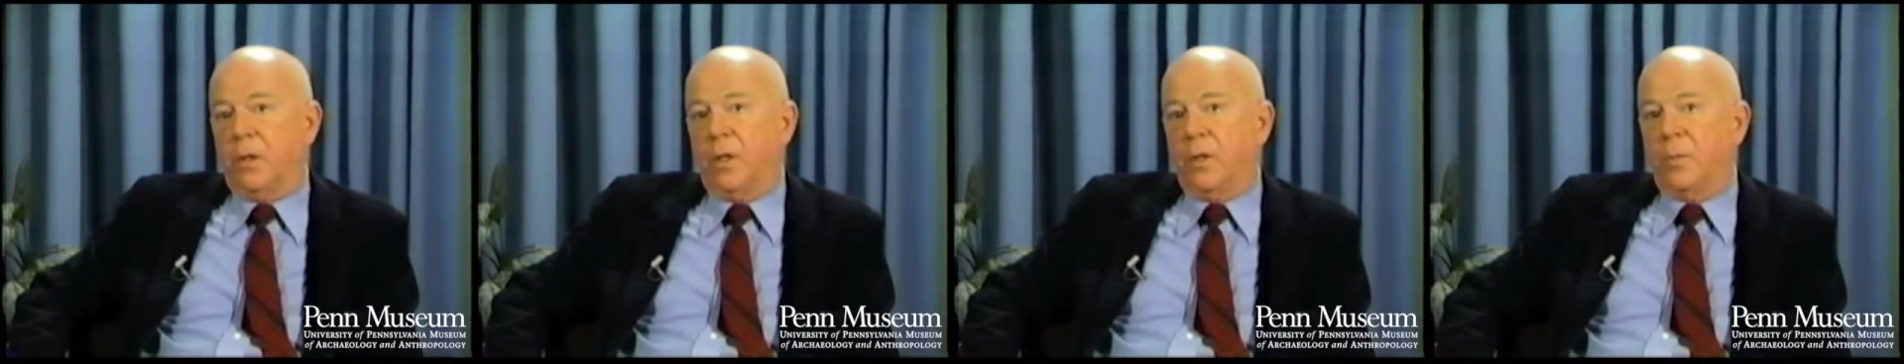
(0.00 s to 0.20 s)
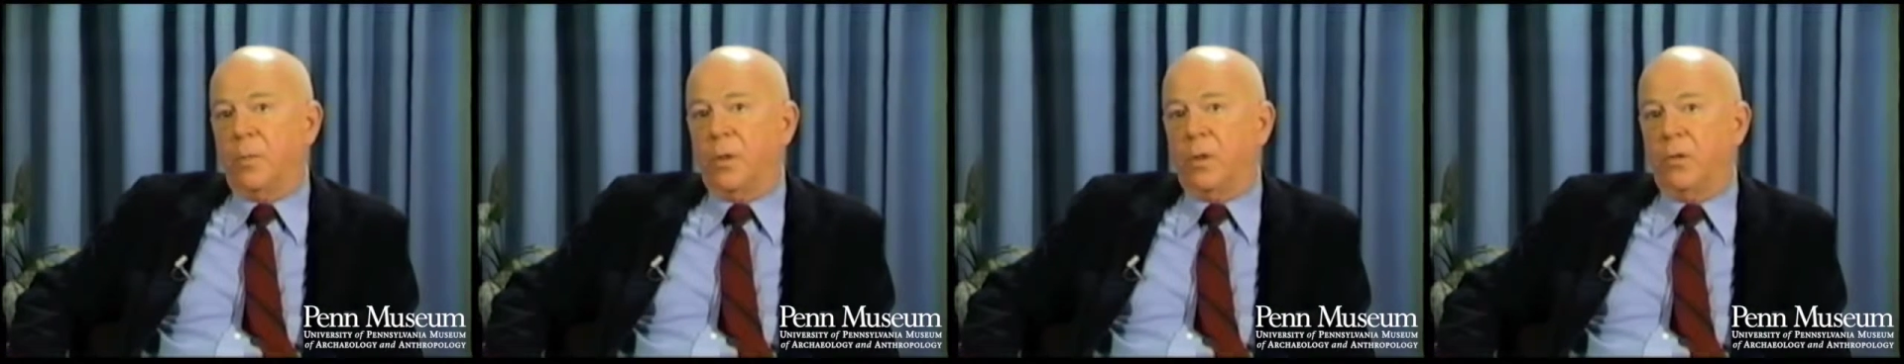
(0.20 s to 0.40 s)

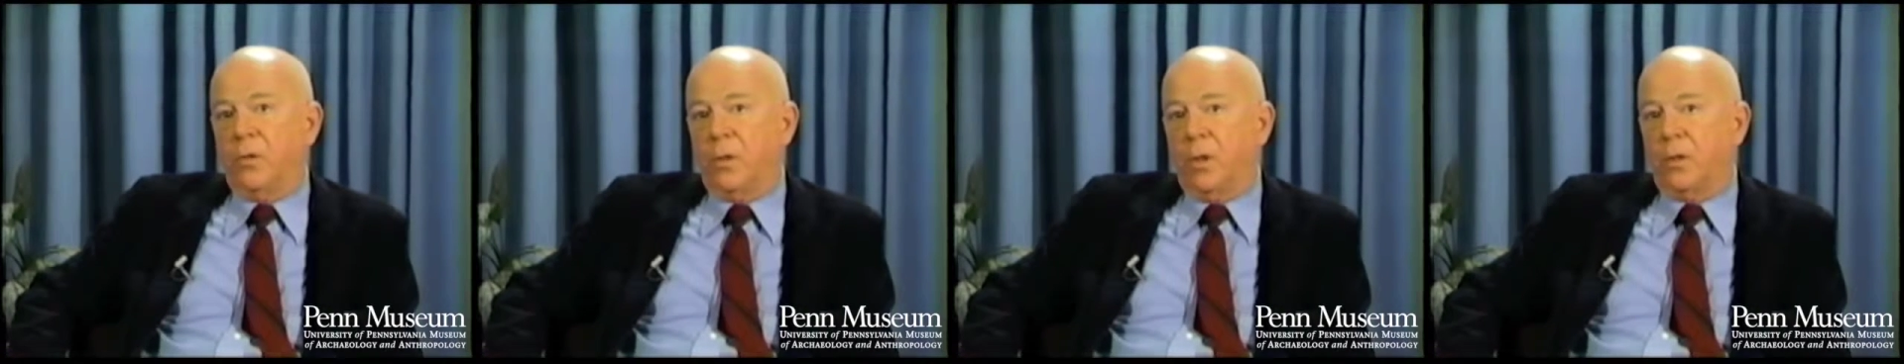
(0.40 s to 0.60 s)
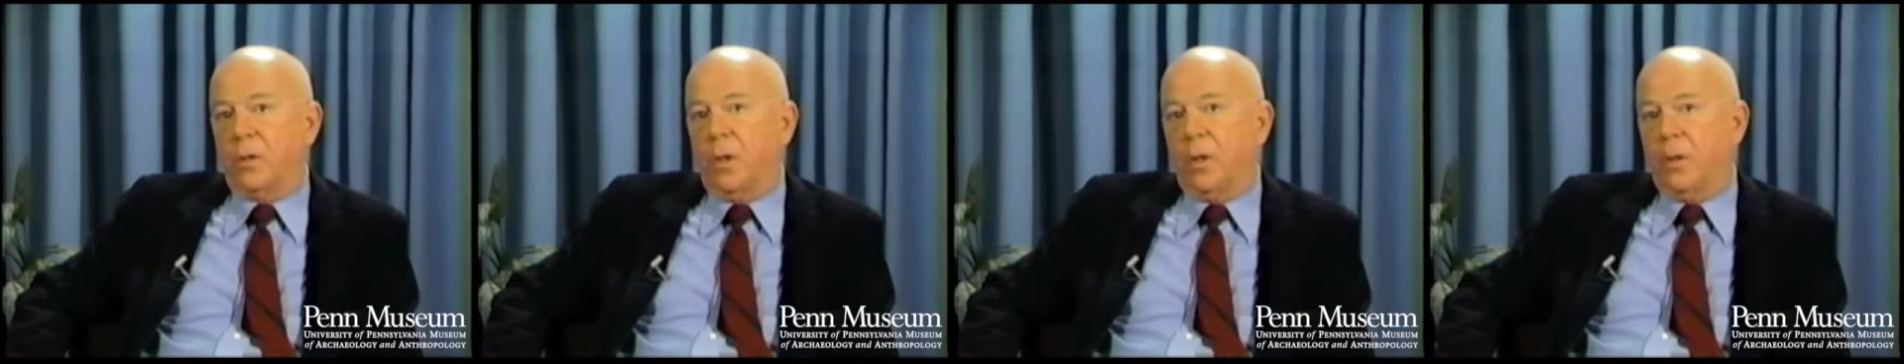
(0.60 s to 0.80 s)
has been
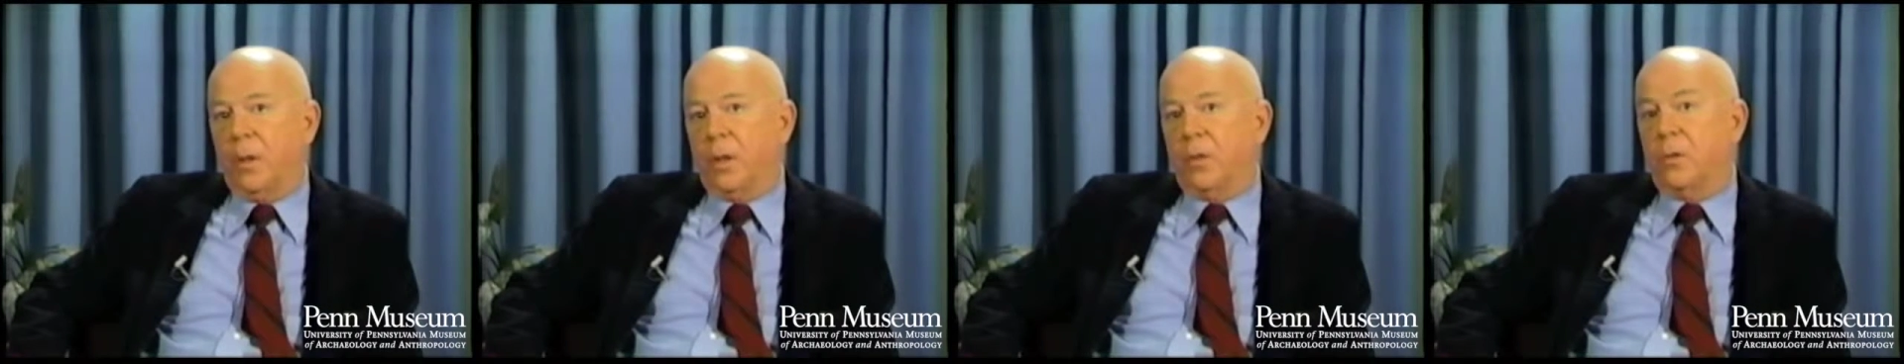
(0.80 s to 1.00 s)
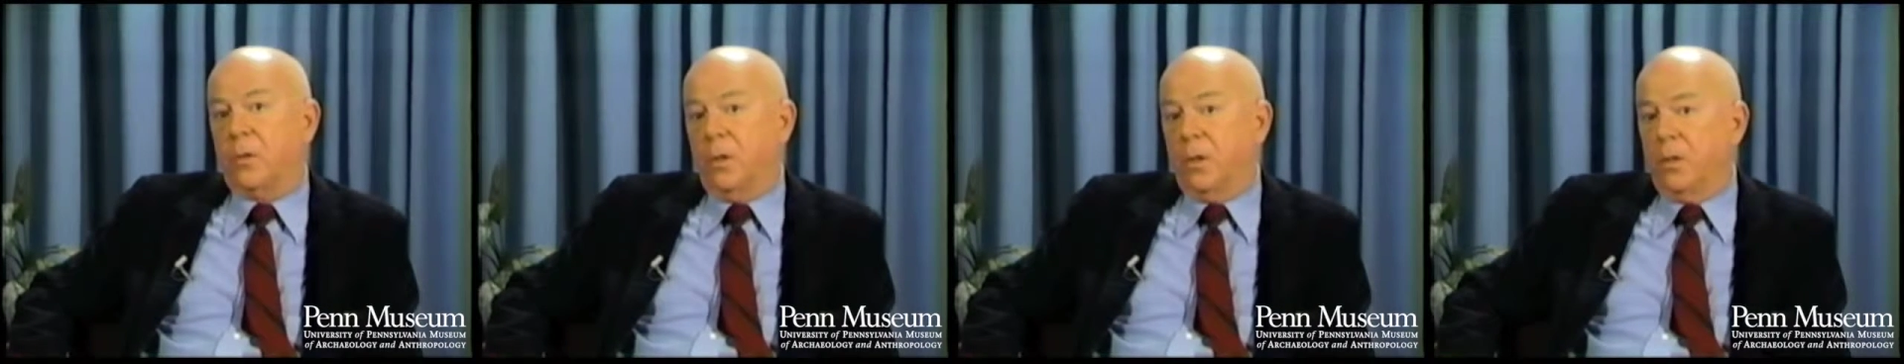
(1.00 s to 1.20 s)
since. I
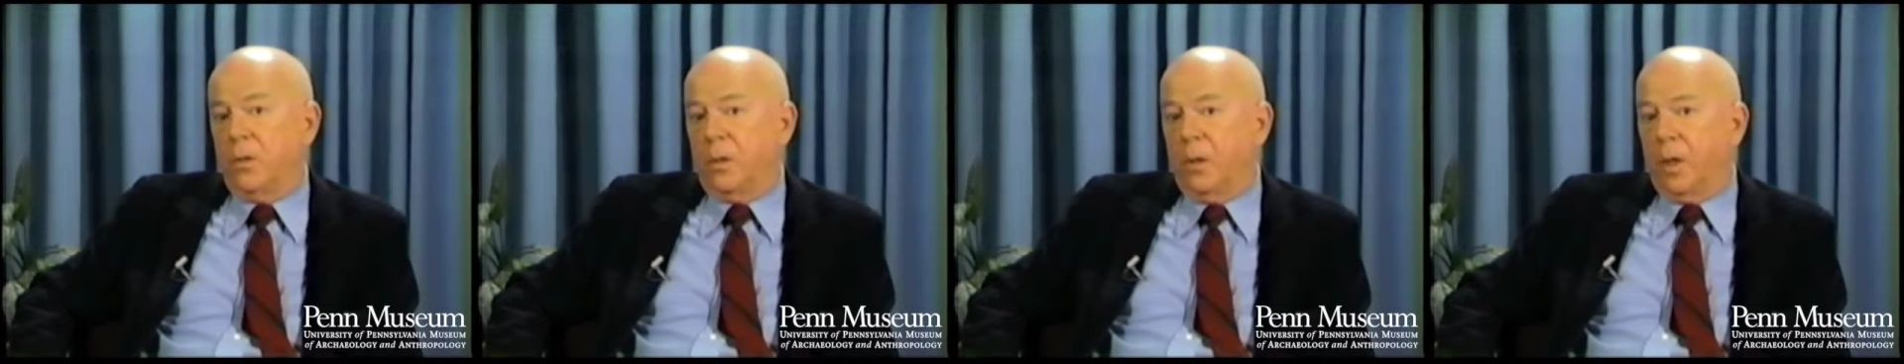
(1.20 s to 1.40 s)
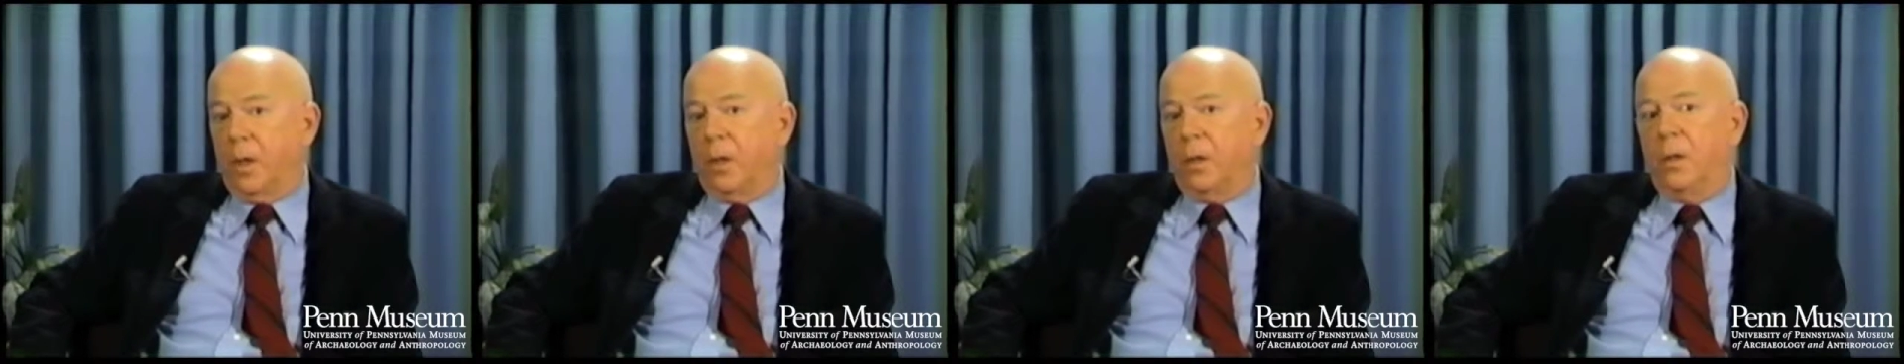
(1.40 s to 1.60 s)
think since
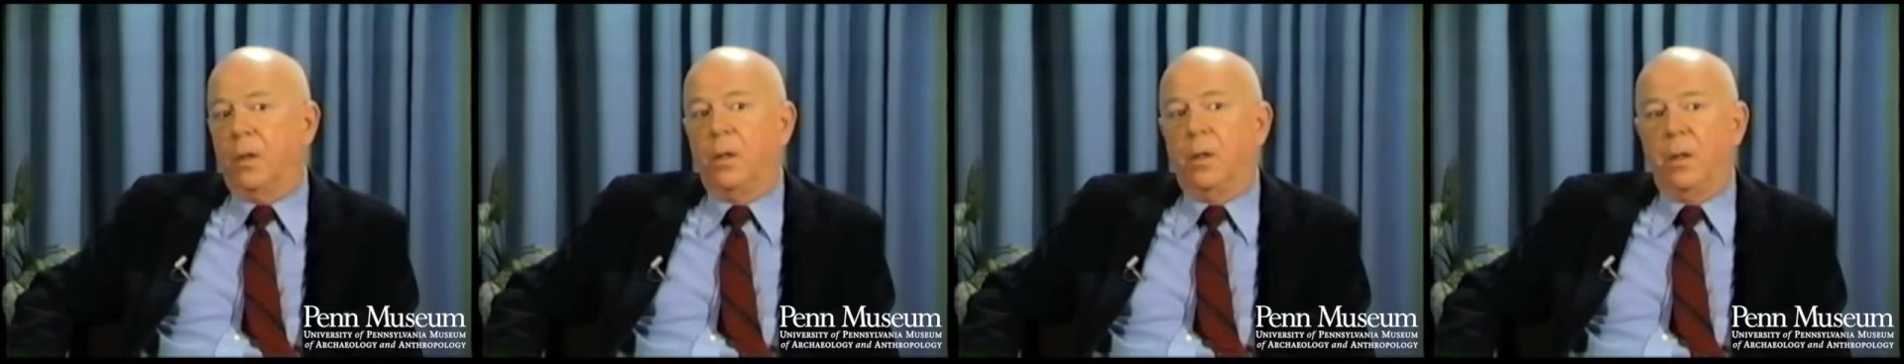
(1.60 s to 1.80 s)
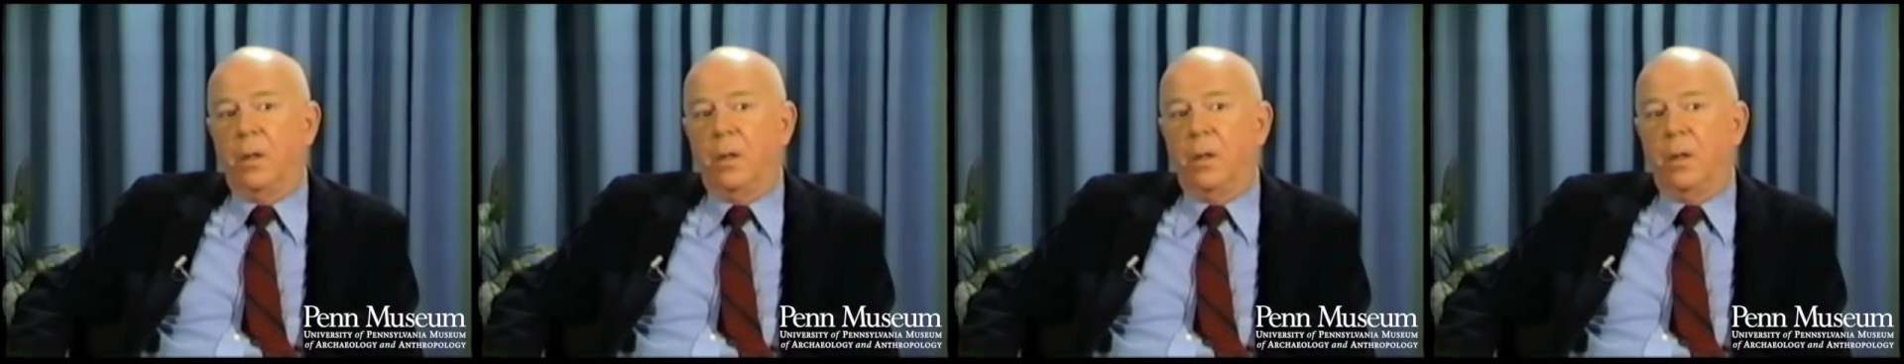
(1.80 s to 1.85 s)
then,